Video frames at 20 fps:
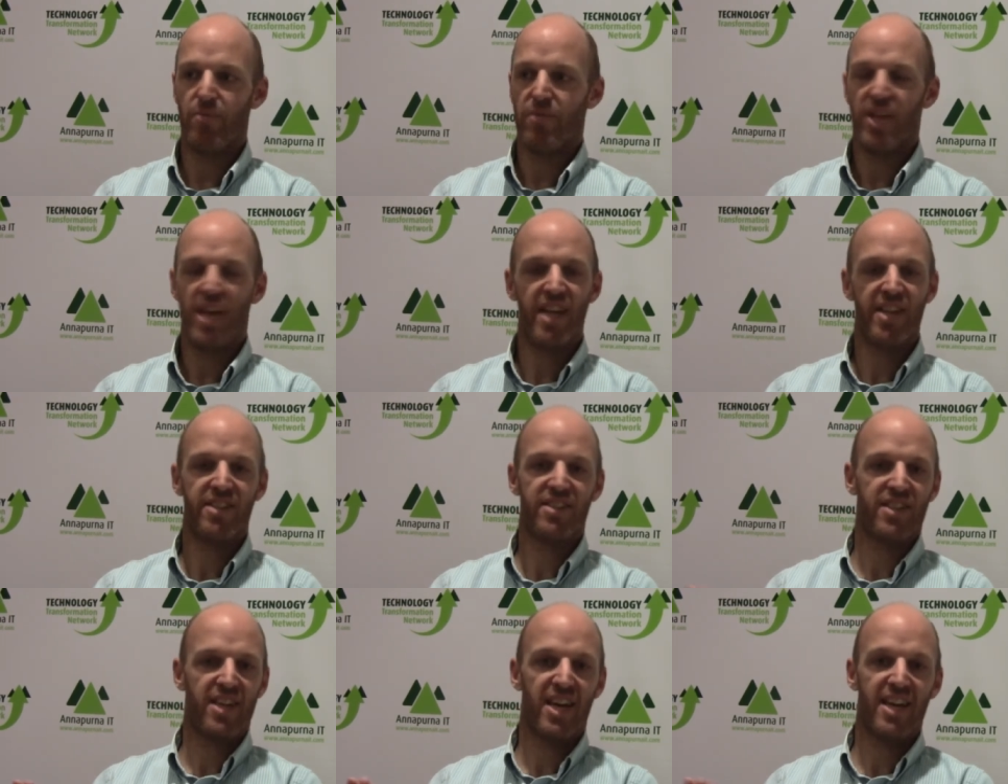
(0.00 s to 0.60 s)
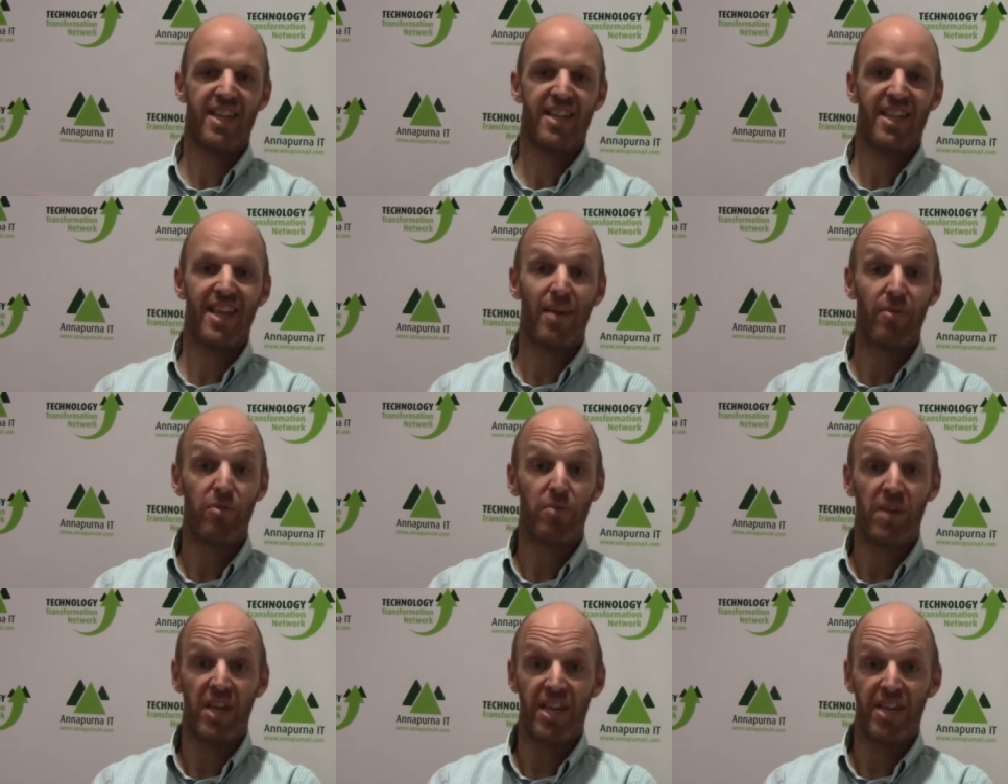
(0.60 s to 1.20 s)
They decided that
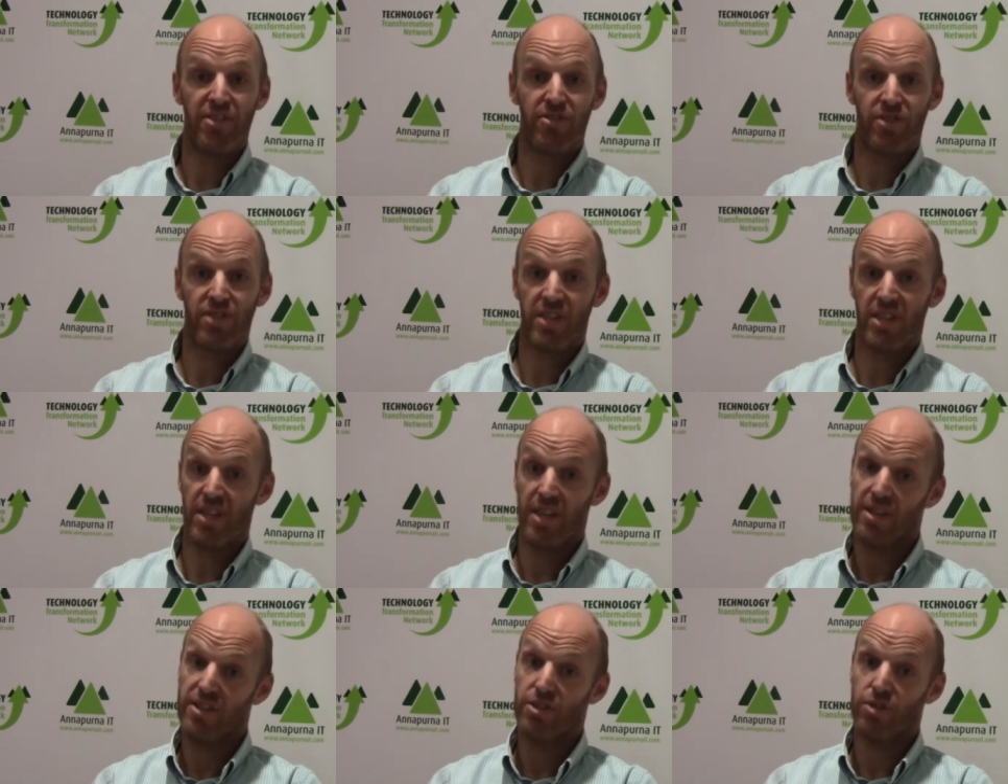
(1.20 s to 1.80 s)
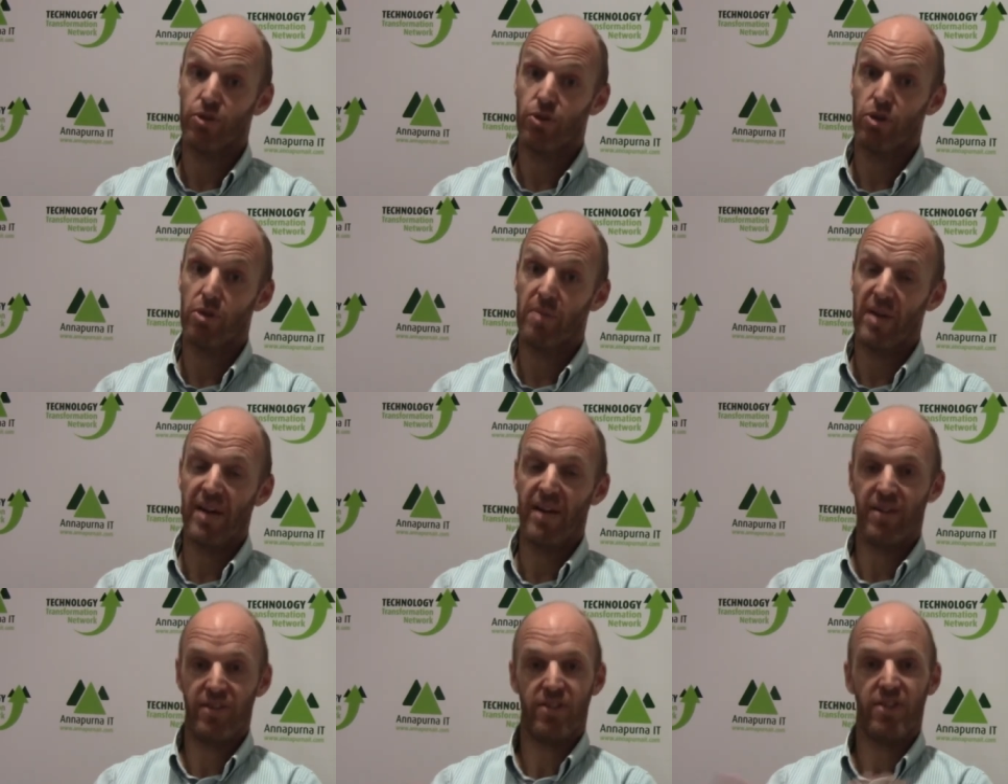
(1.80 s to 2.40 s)
would be an interesting thing to talk
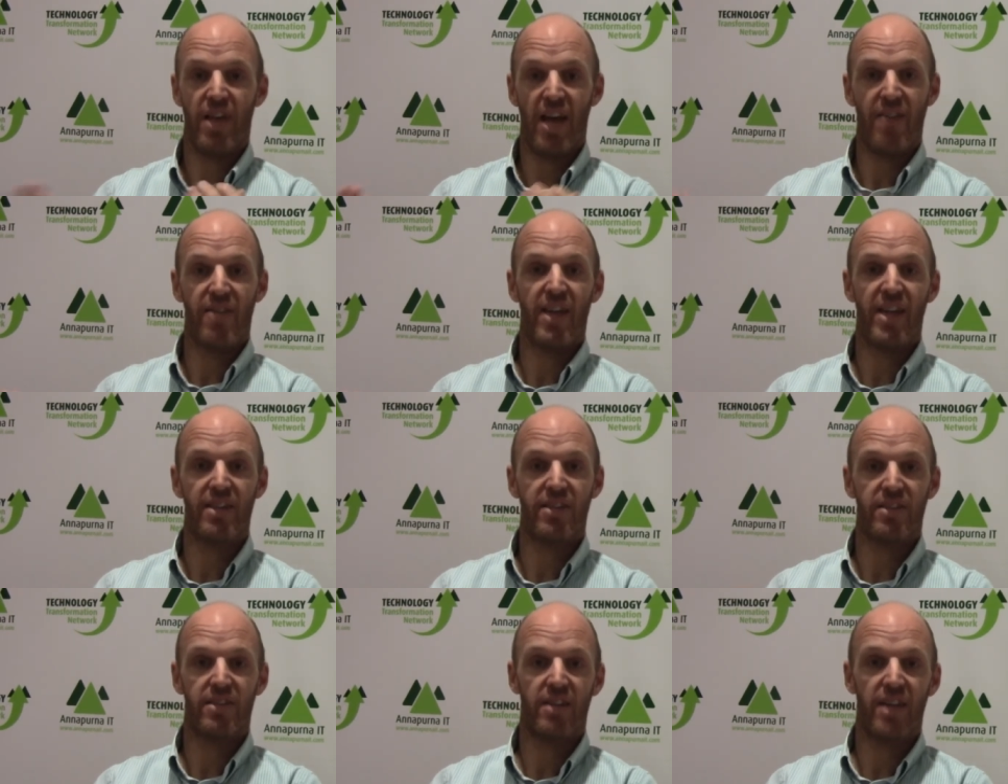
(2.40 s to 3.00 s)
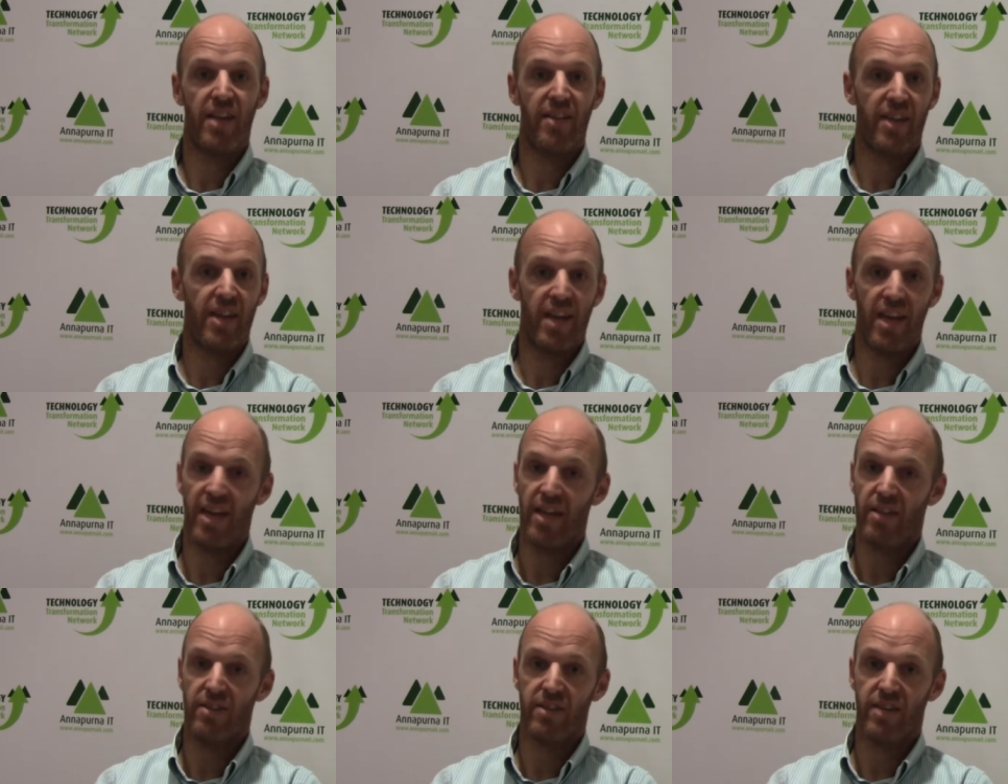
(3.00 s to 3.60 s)
about, and they
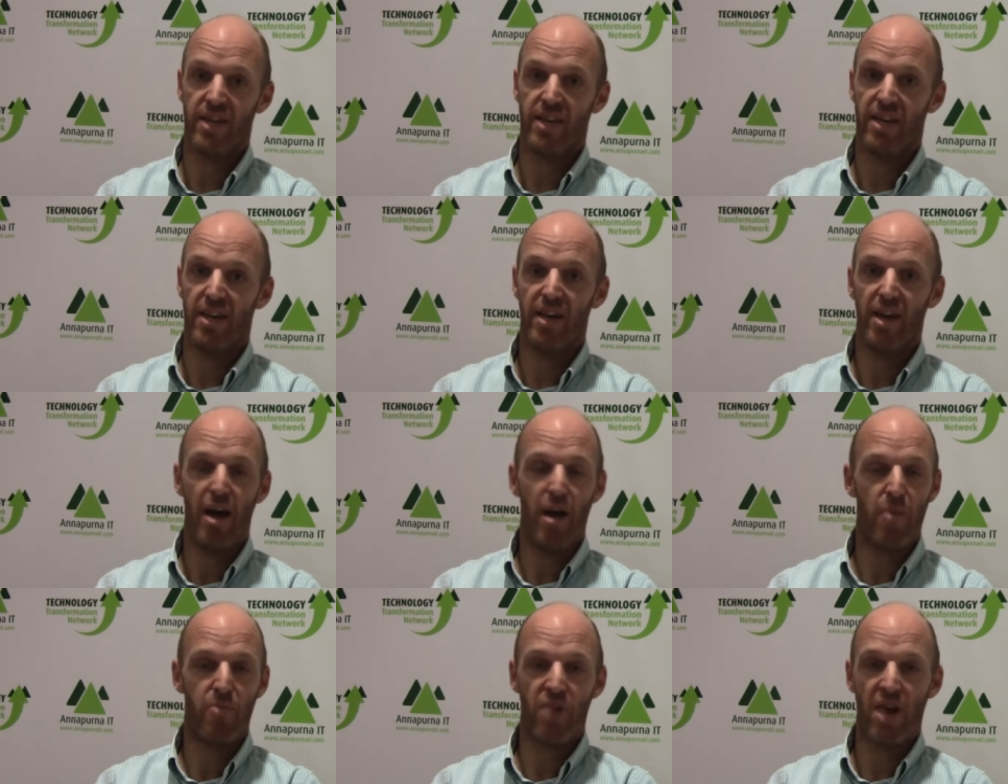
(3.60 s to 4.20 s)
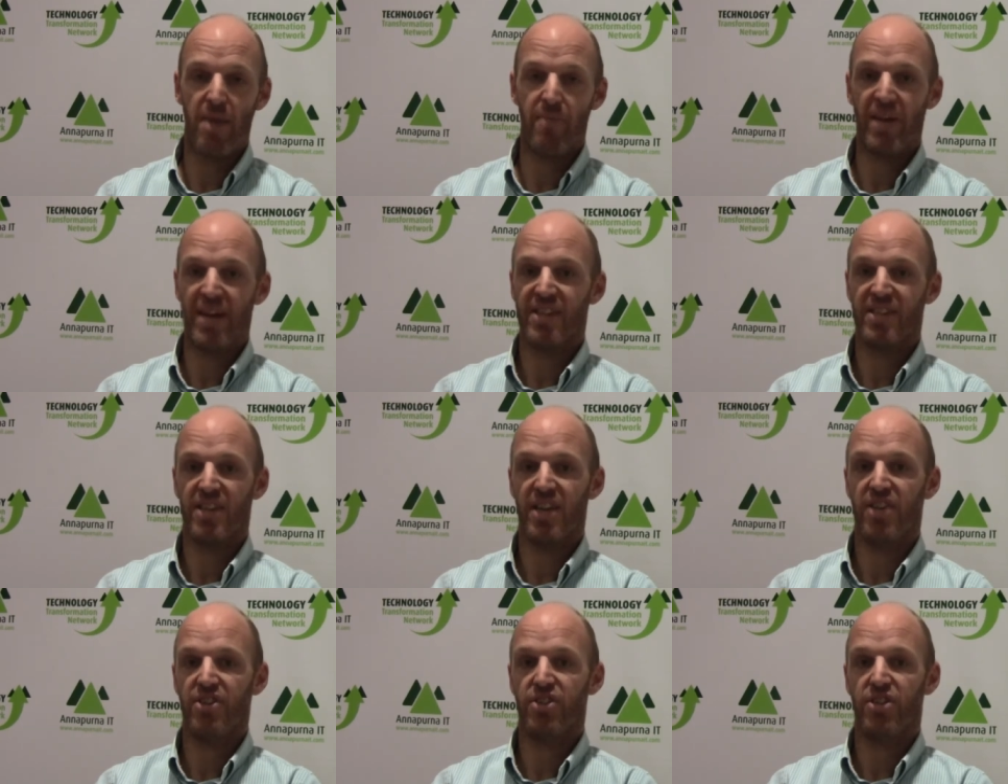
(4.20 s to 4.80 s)
held a brown bag
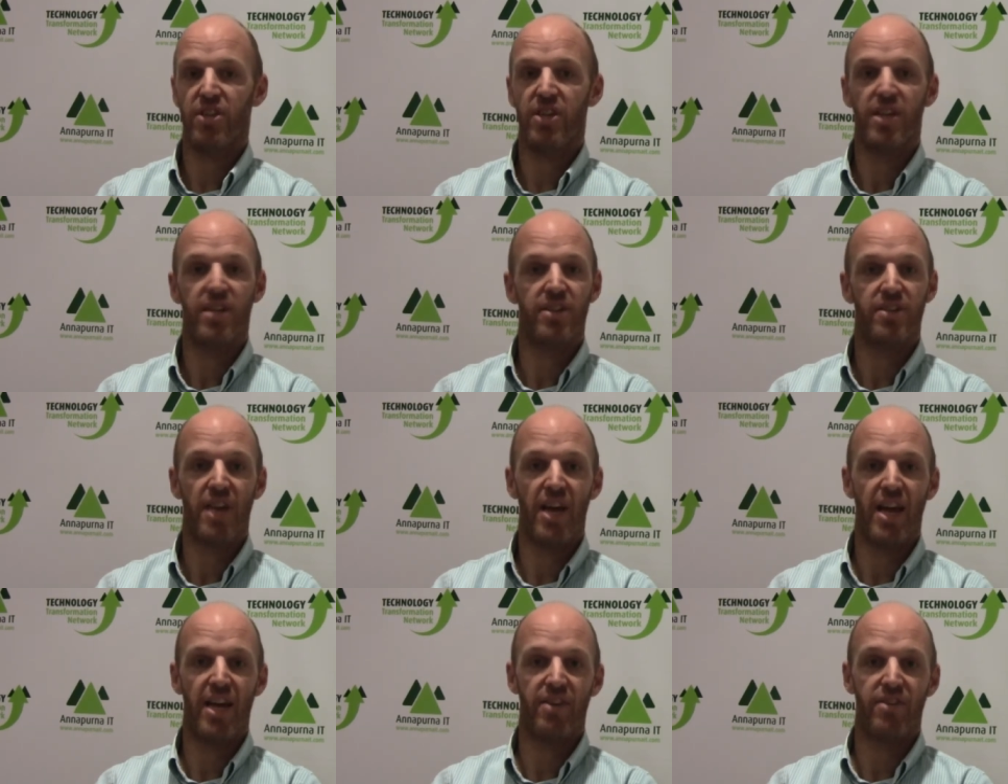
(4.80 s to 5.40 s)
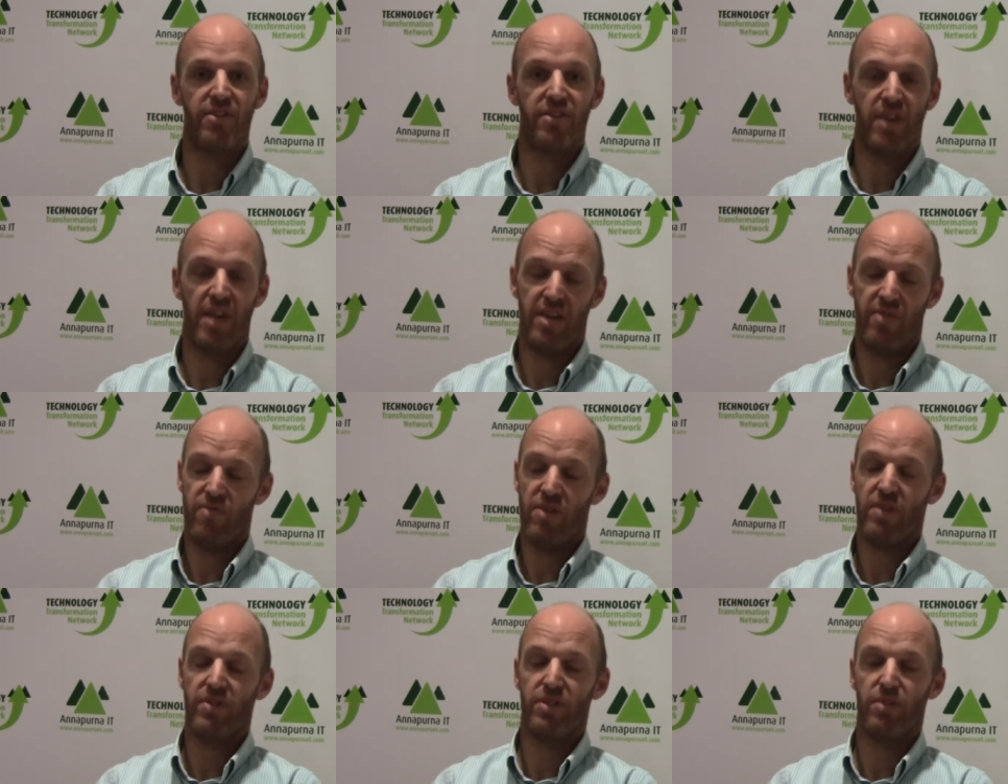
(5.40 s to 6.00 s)
session
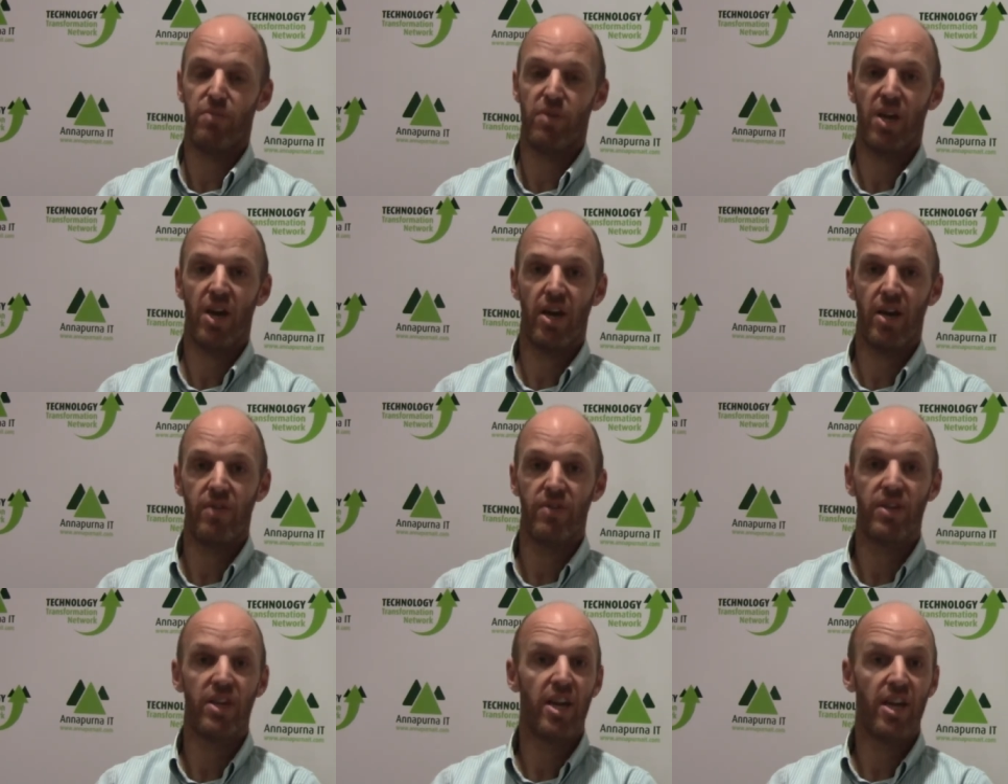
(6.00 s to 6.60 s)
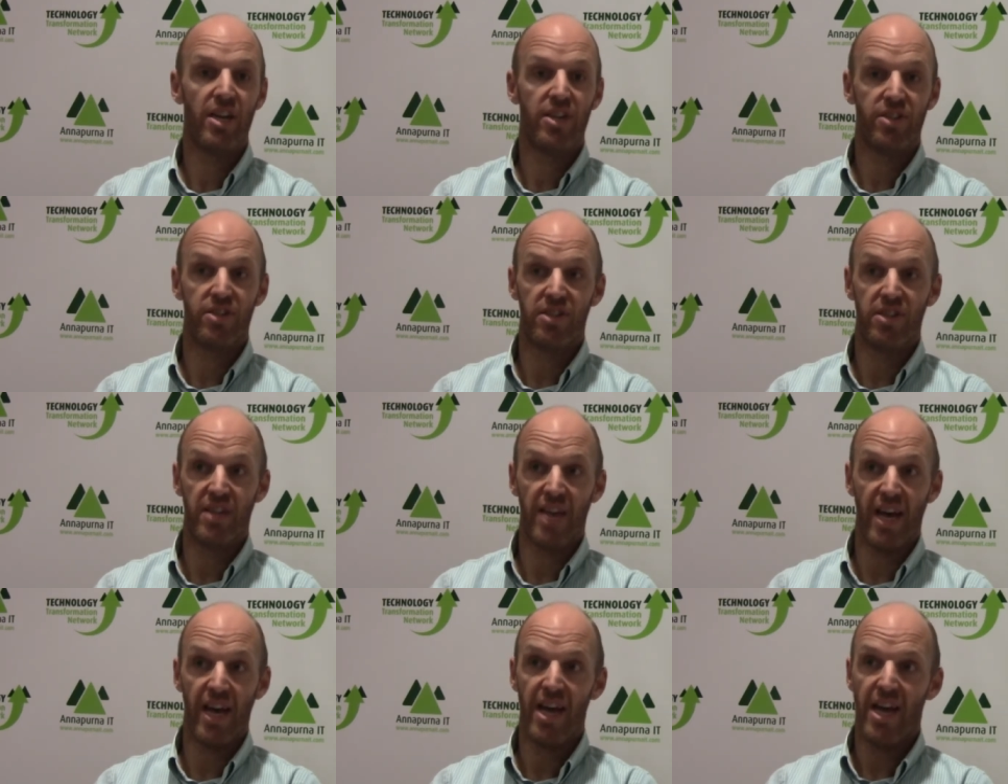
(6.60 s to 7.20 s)
and wrote some code to
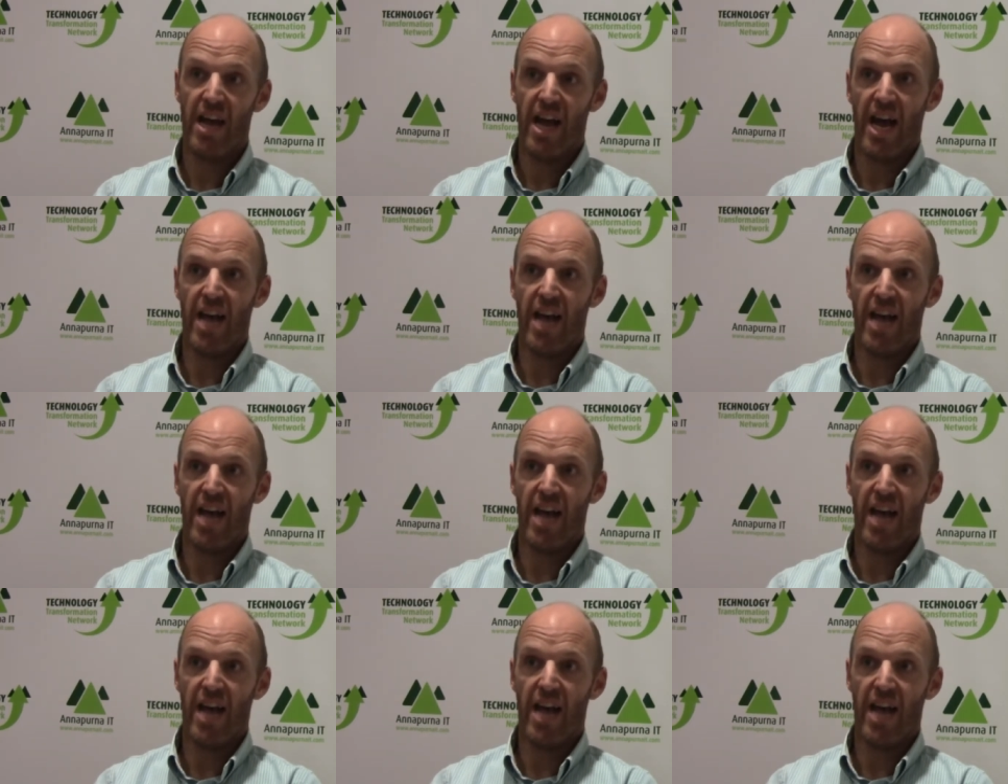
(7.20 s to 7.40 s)
do that.